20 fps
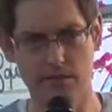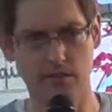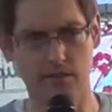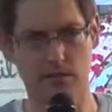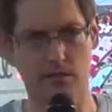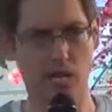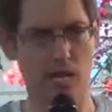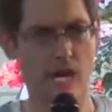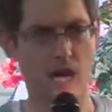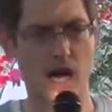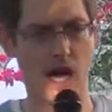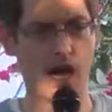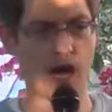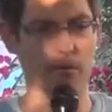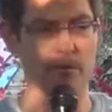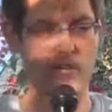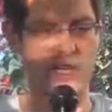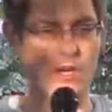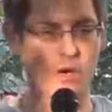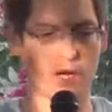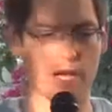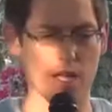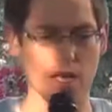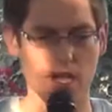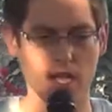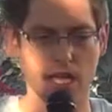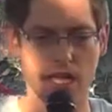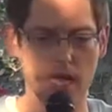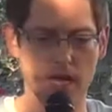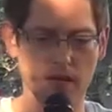and this is, um, you know,
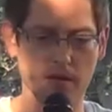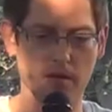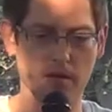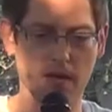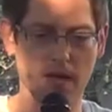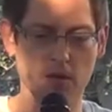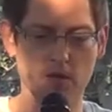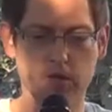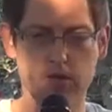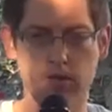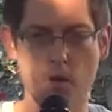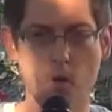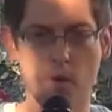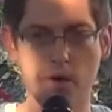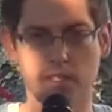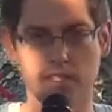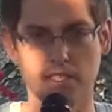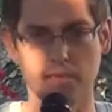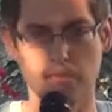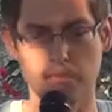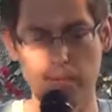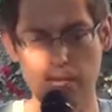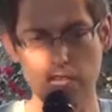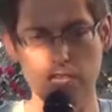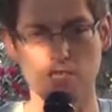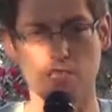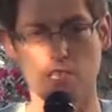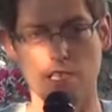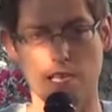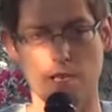it, it, it enforced, it
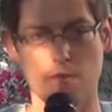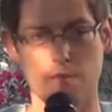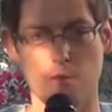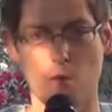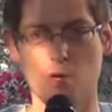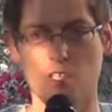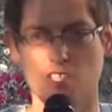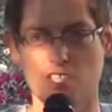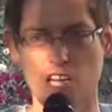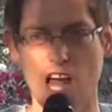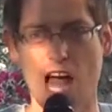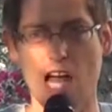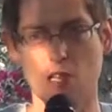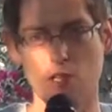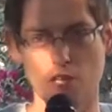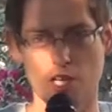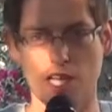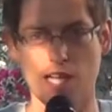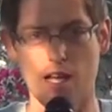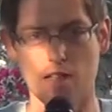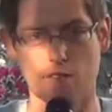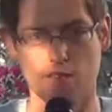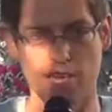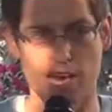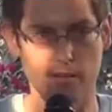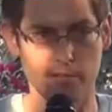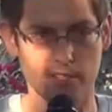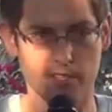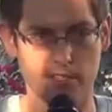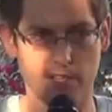militantly enforced not looking
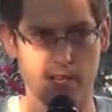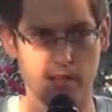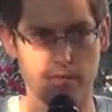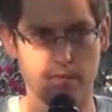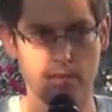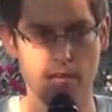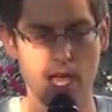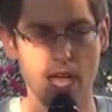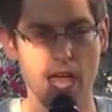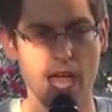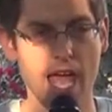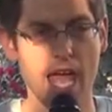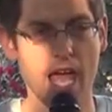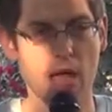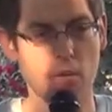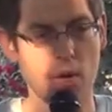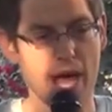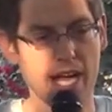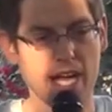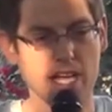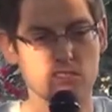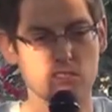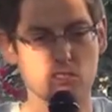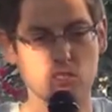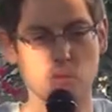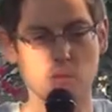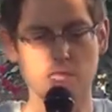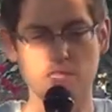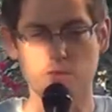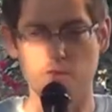outside of itself. And I got
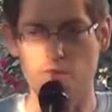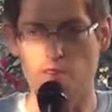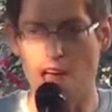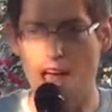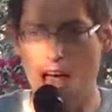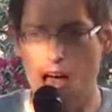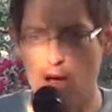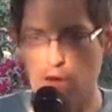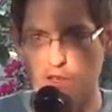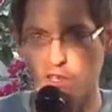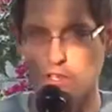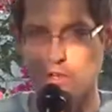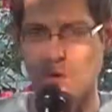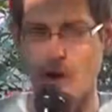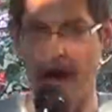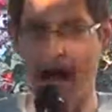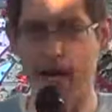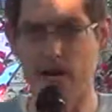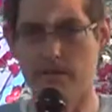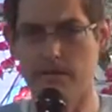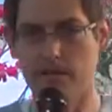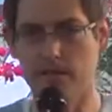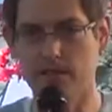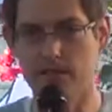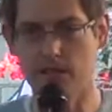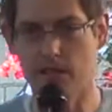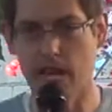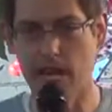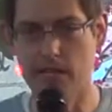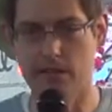so much value out of
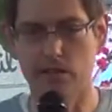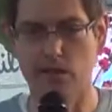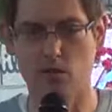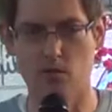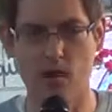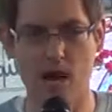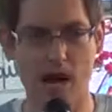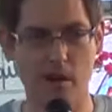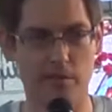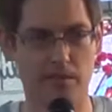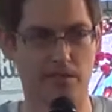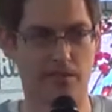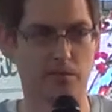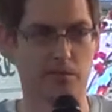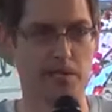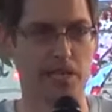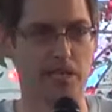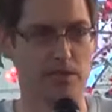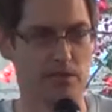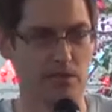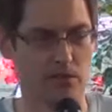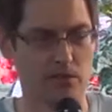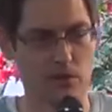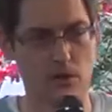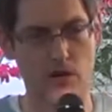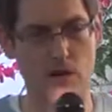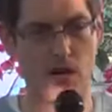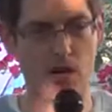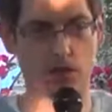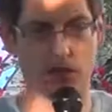this Anthony Robbins speech, this
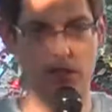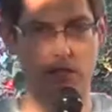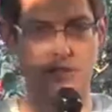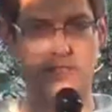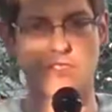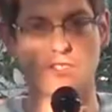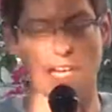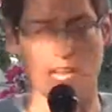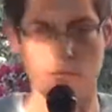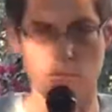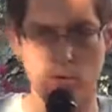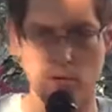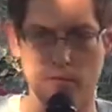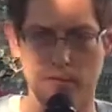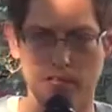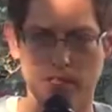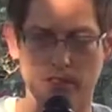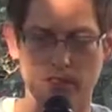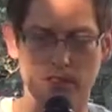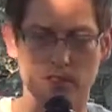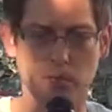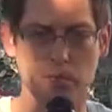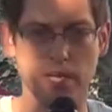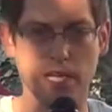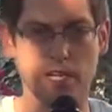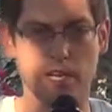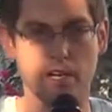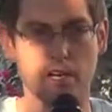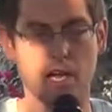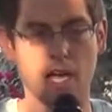so called cliche motivational
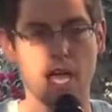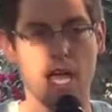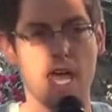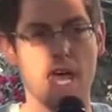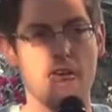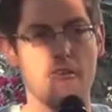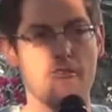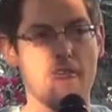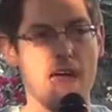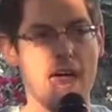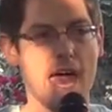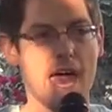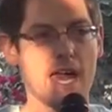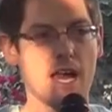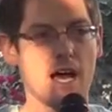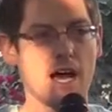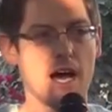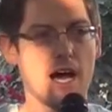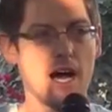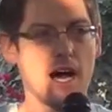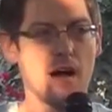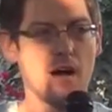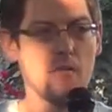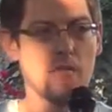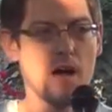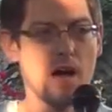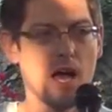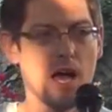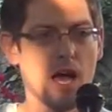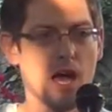speaker, that
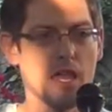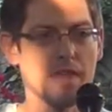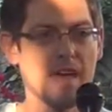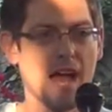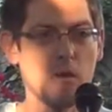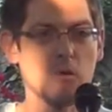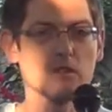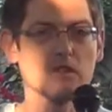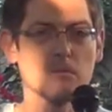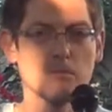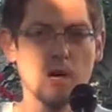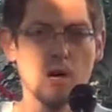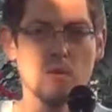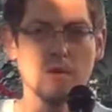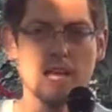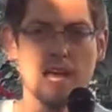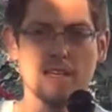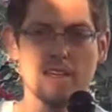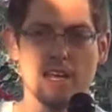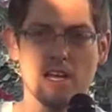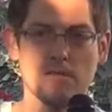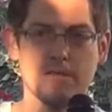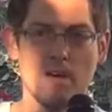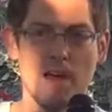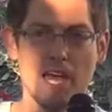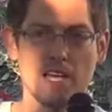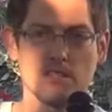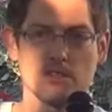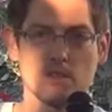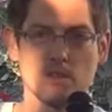um, that was a moment I
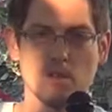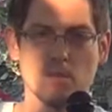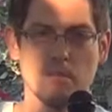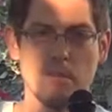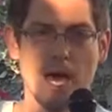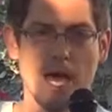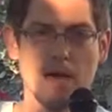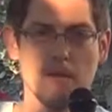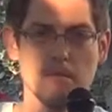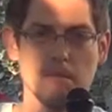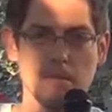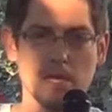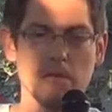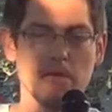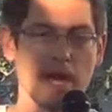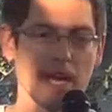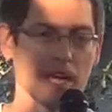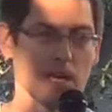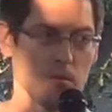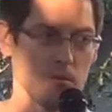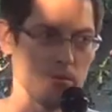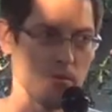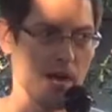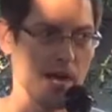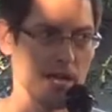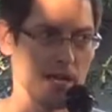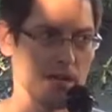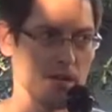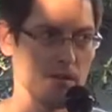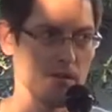identify as sort of my me making a
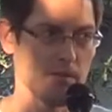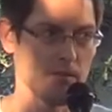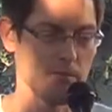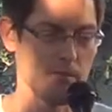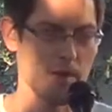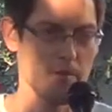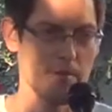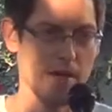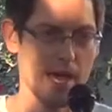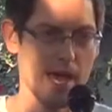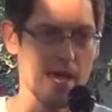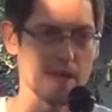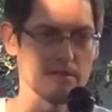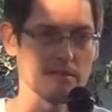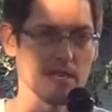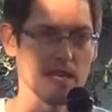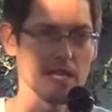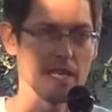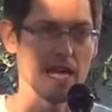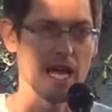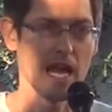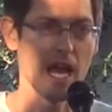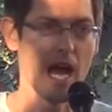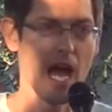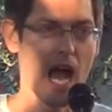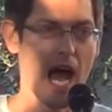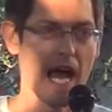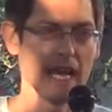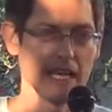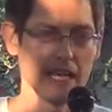break from my past, and that
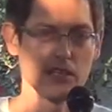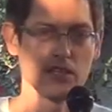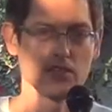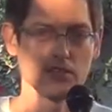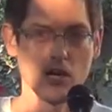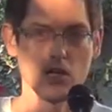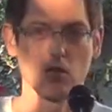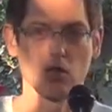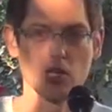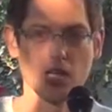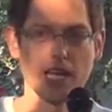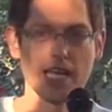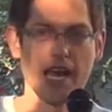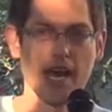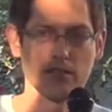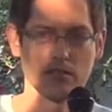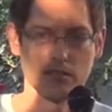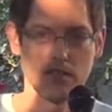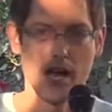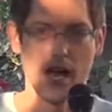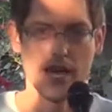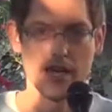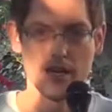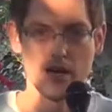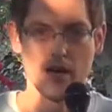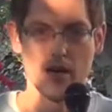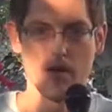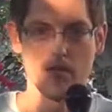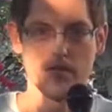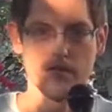I needed to start looking outside
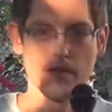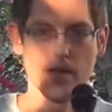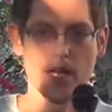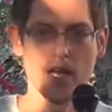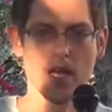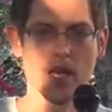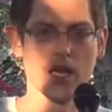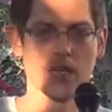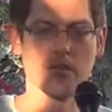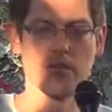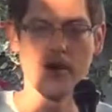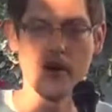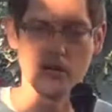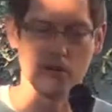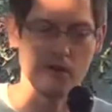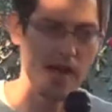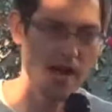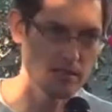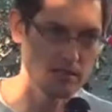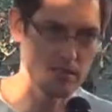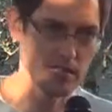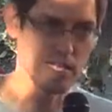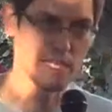of the punk rock